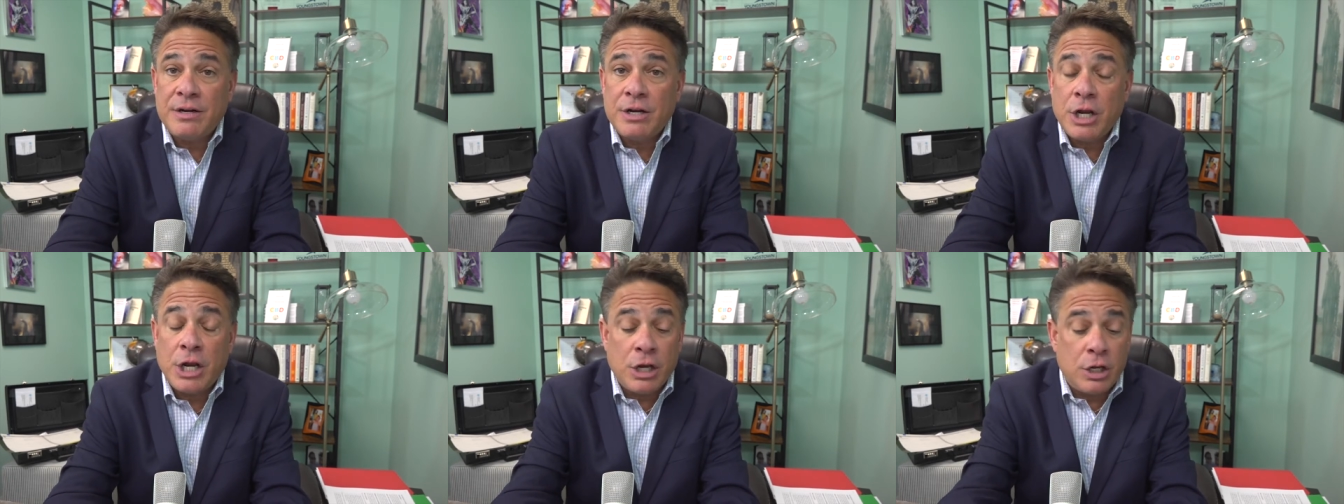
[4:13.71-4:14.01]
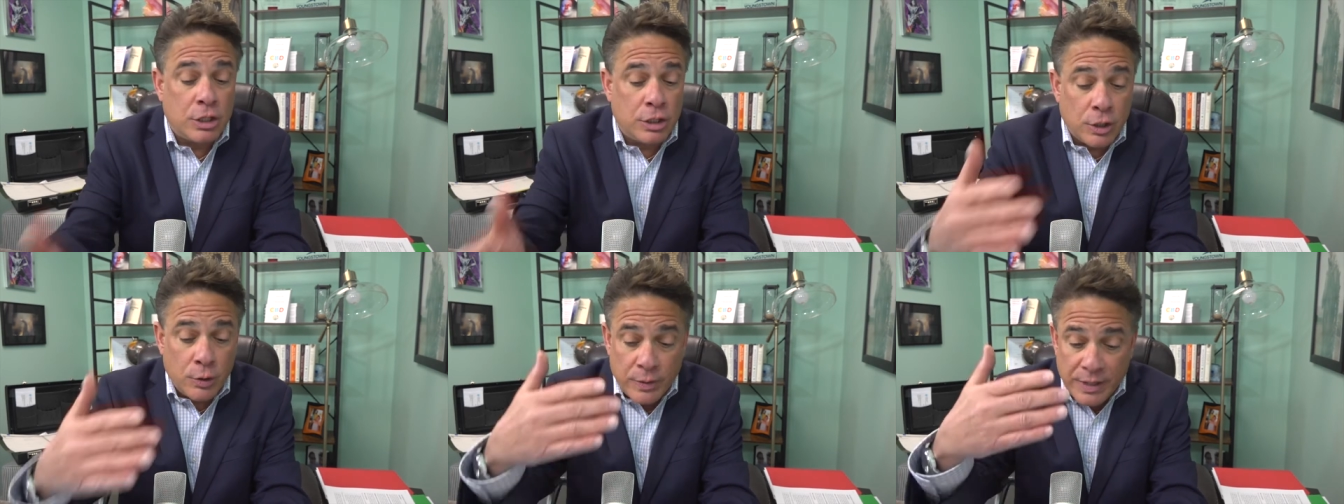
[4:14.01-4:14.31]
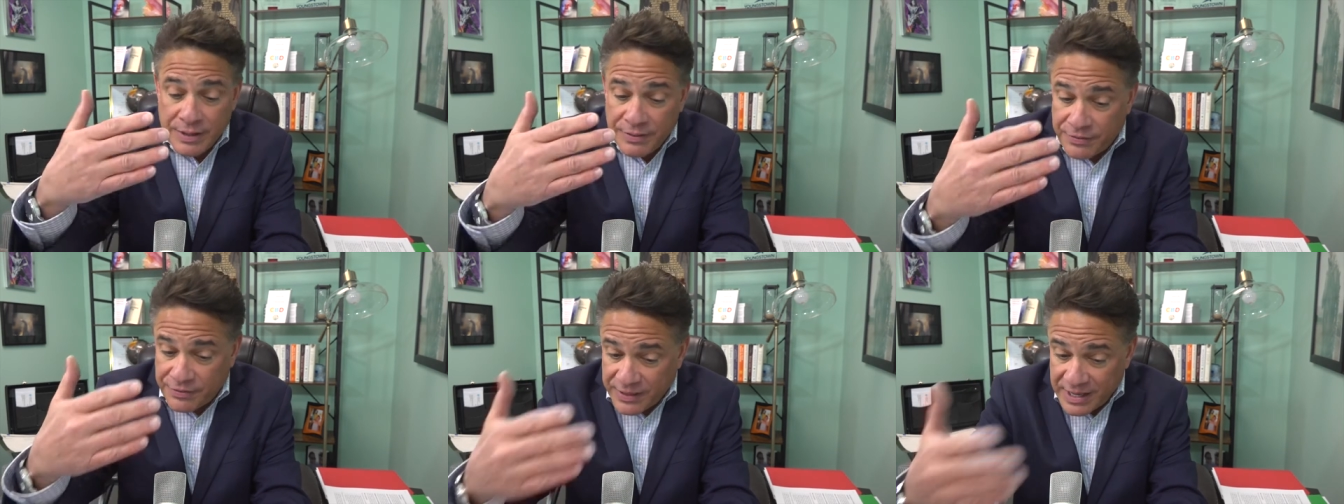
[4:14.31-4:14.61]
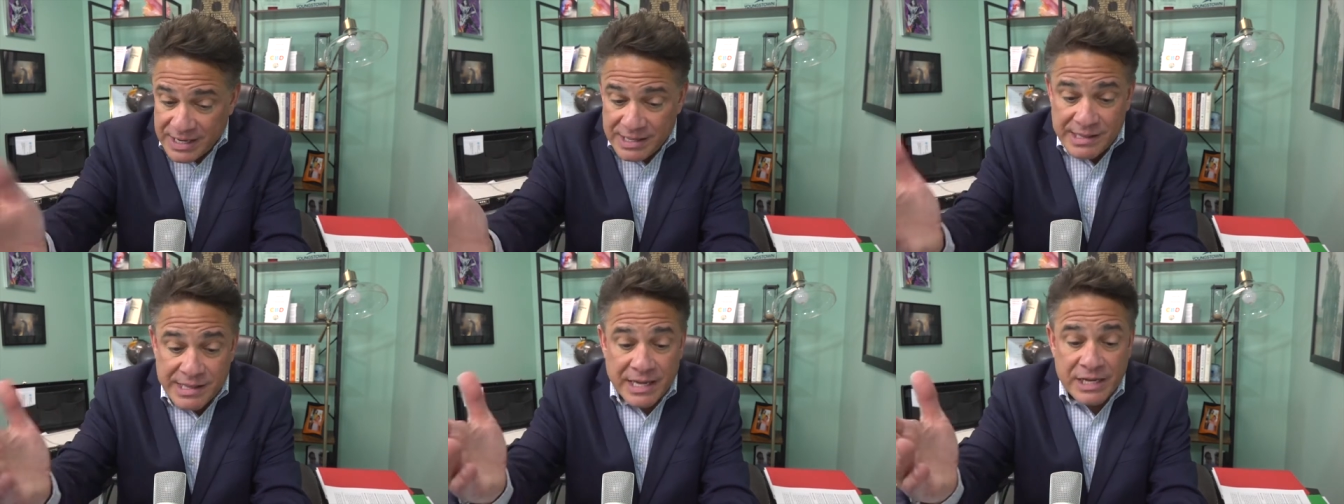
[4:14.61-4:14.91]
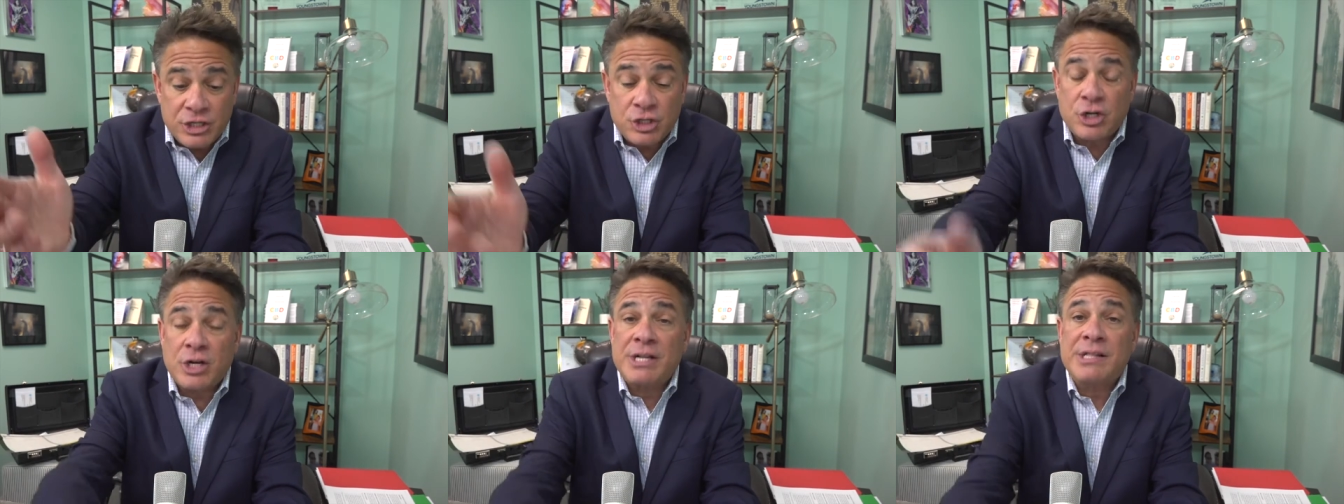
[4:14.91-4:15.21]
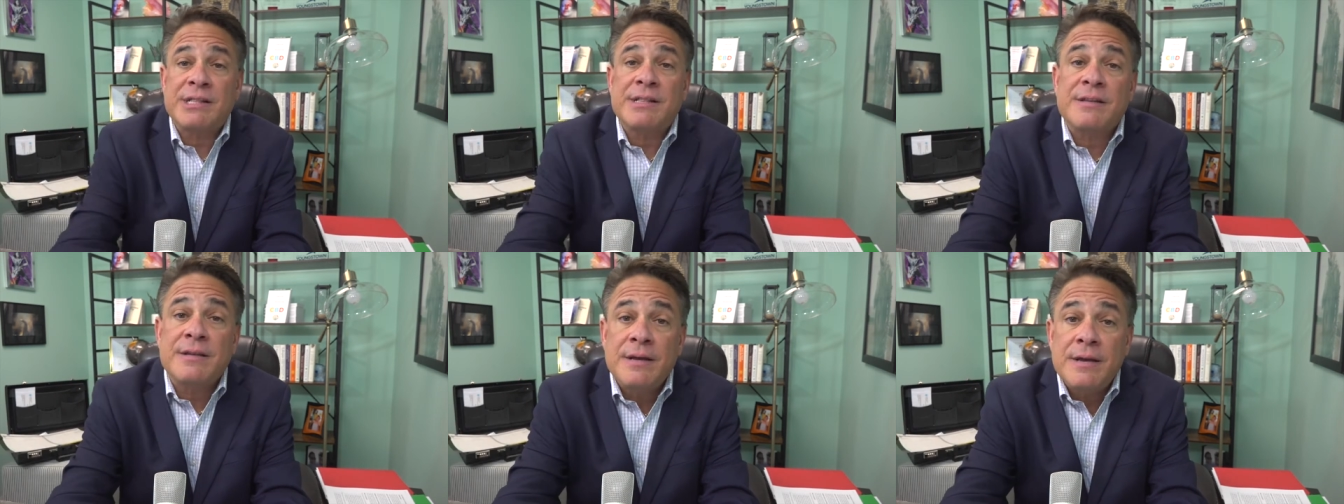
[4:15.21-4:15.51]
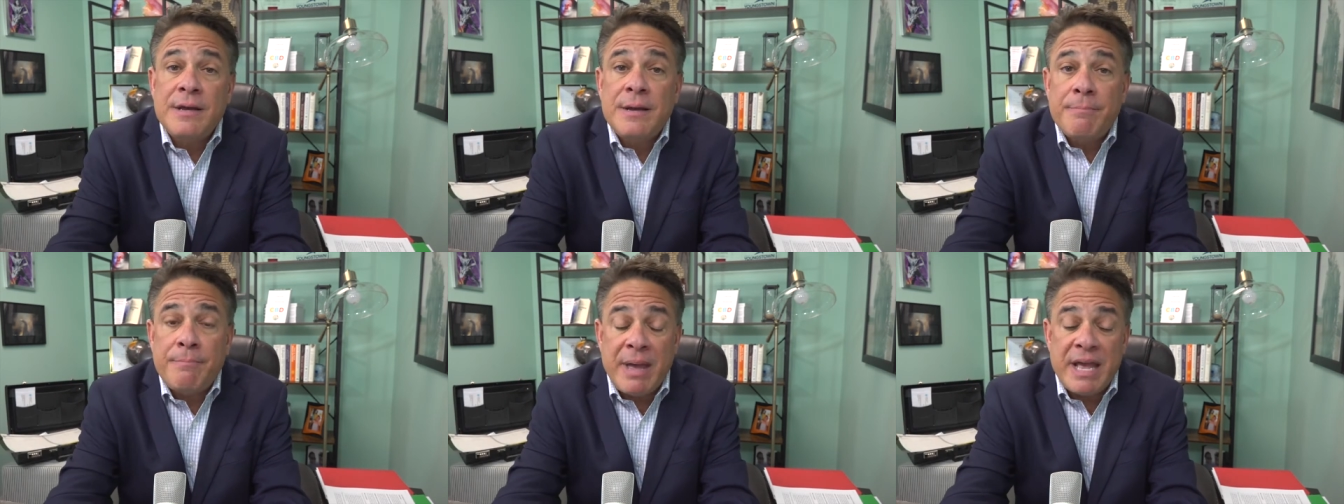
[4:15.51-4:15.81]
including things I just
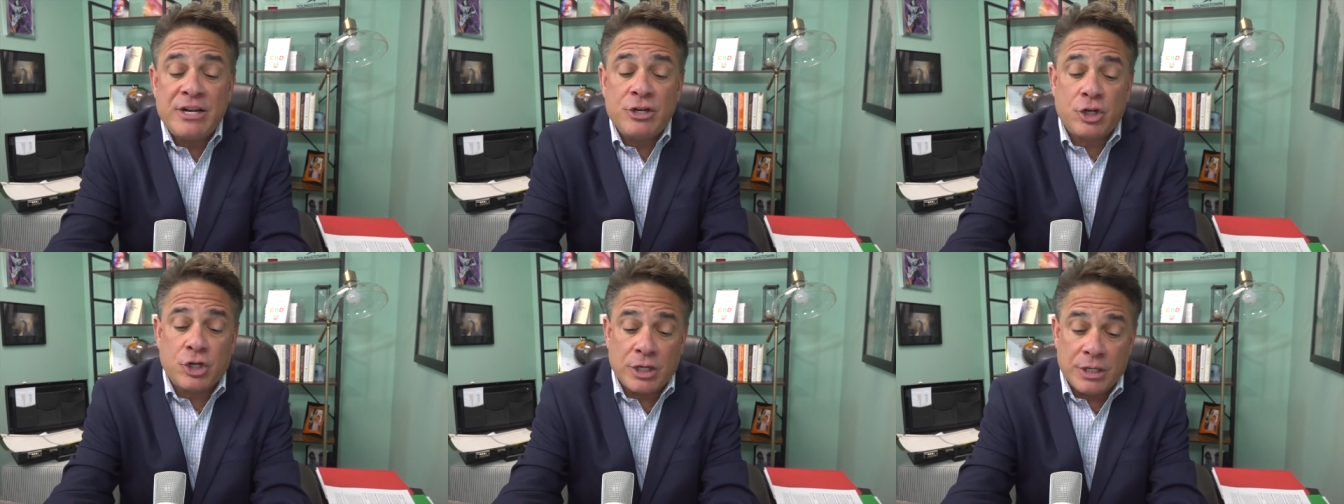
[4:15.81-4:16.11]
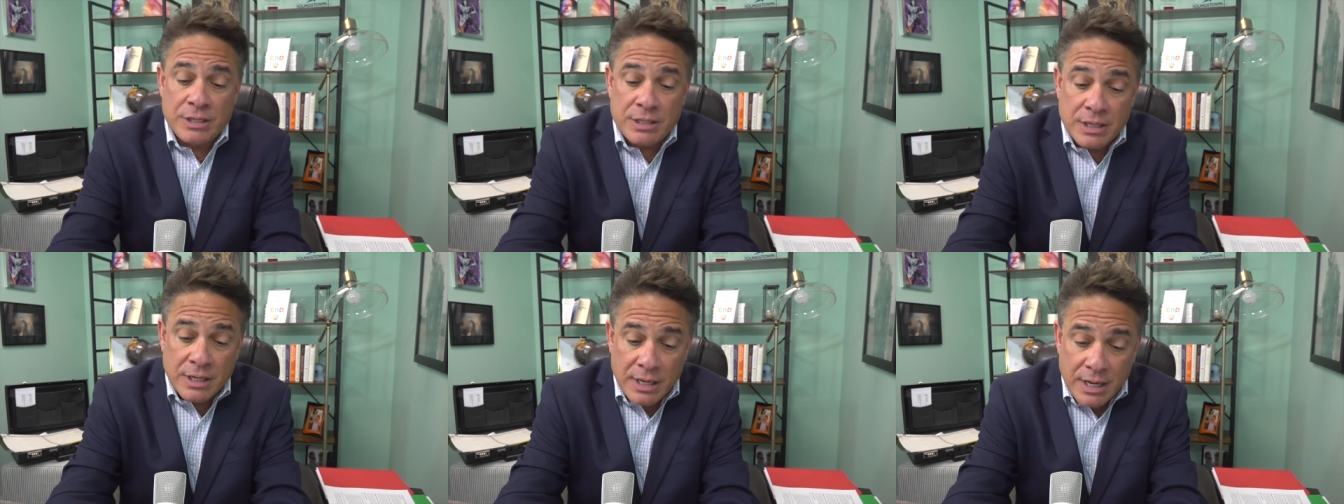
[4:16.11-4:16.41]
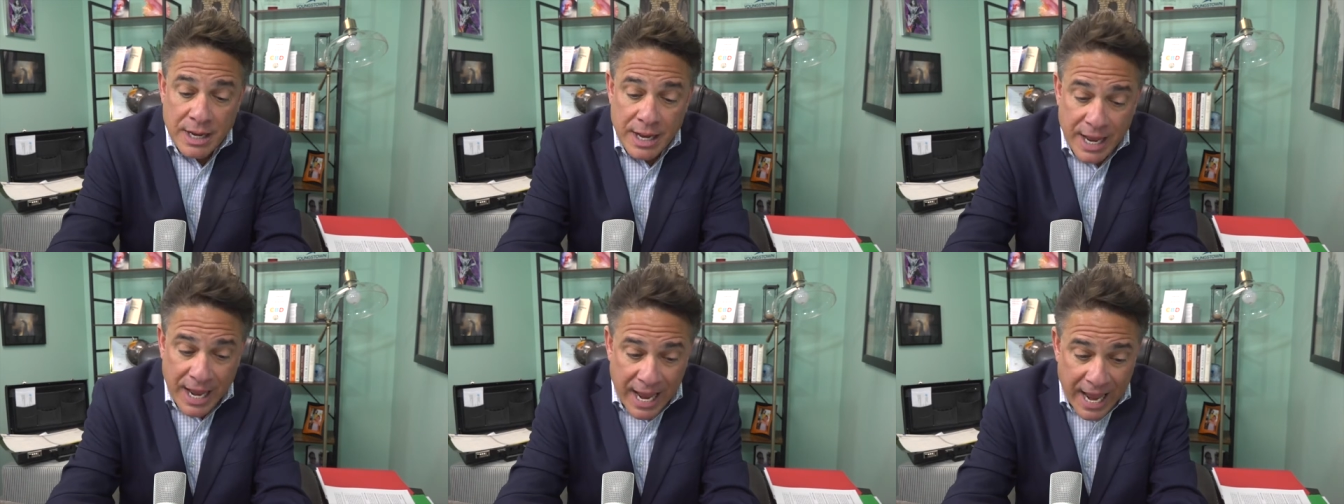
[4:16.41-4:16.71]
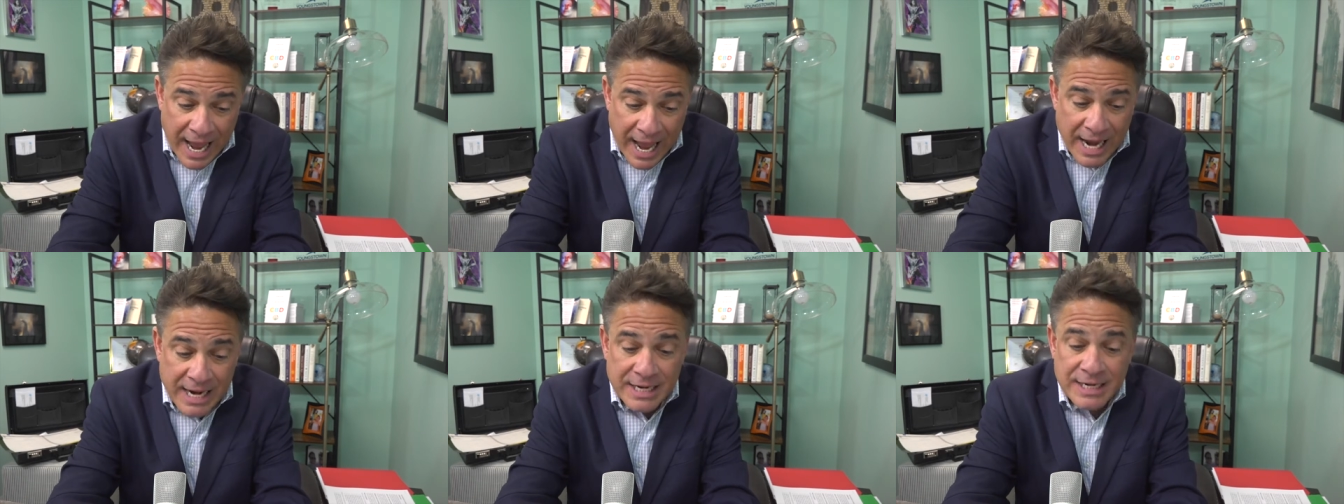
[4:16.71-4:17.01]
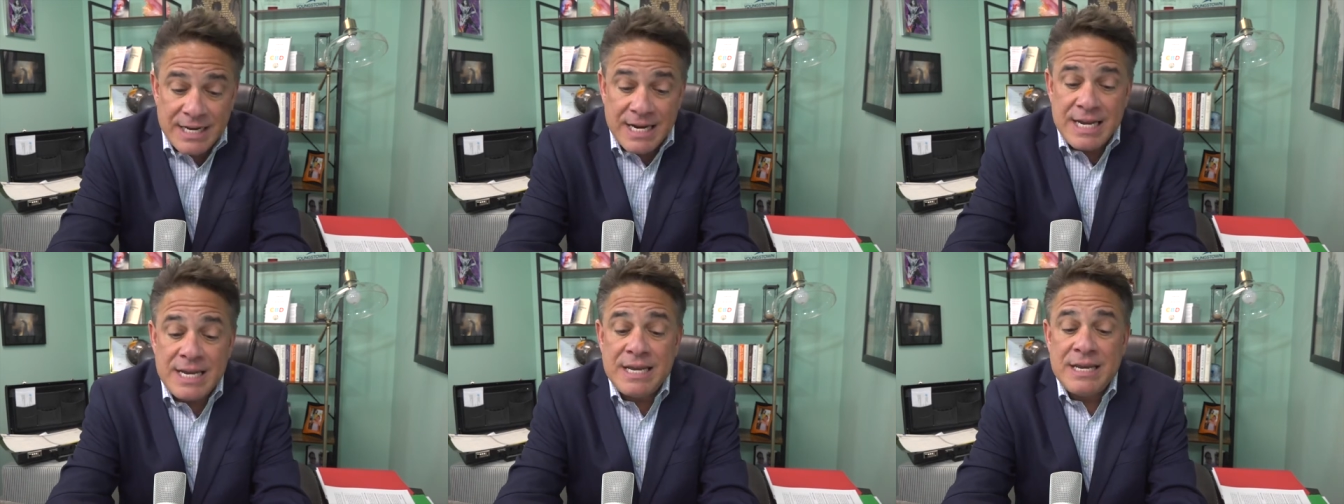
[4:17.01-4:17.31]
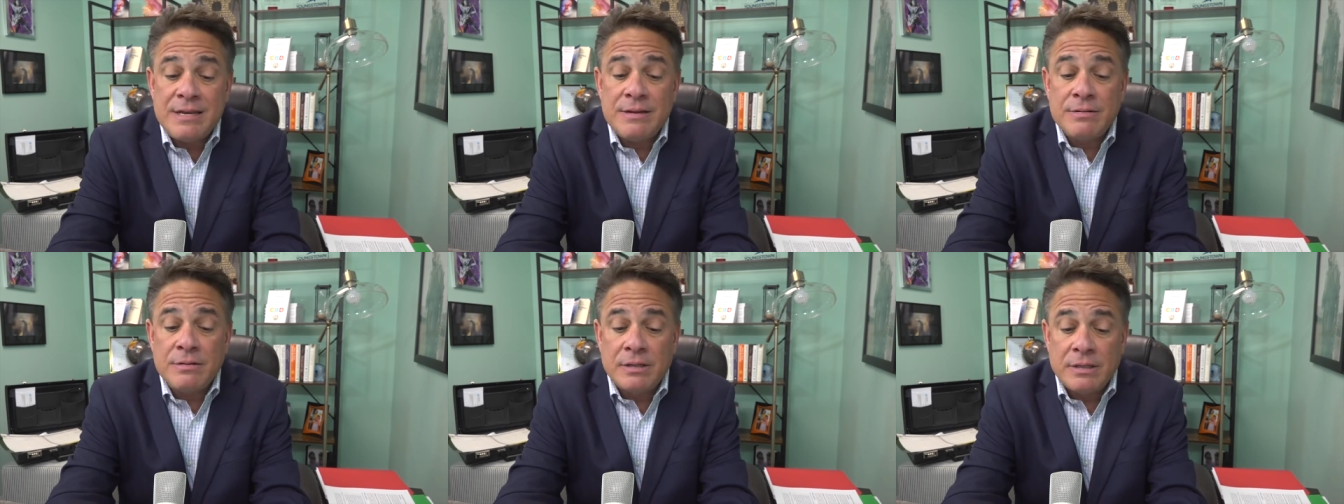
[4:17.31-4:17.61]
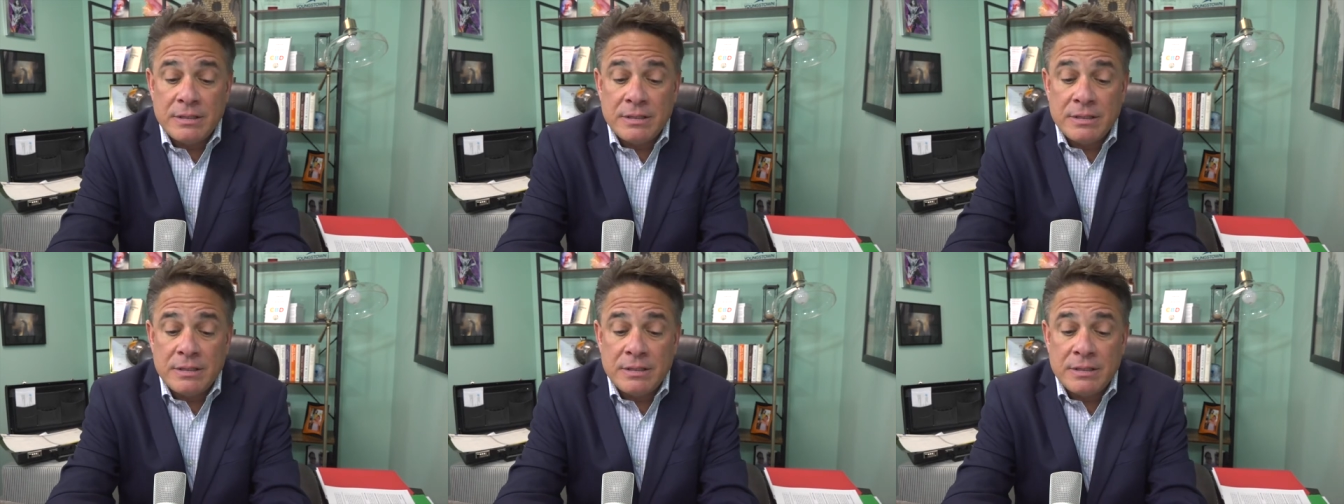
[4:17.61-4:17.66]
mentioned: acne,